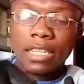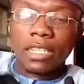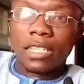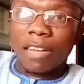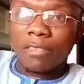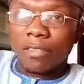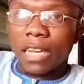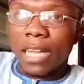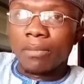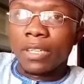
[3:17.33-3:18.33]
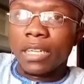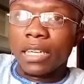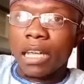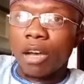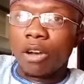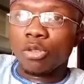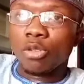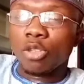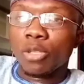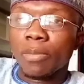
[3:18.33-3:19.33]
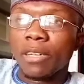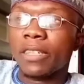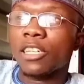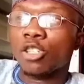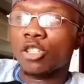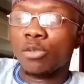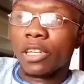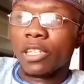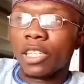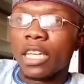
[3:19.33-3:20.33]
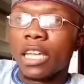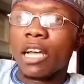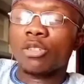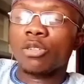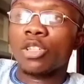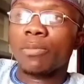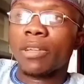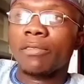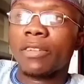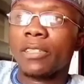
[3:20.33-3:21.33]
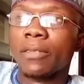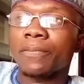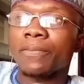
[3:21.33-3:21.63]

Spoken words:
the staff of the library are also going to benefit, and the students are also going to benefit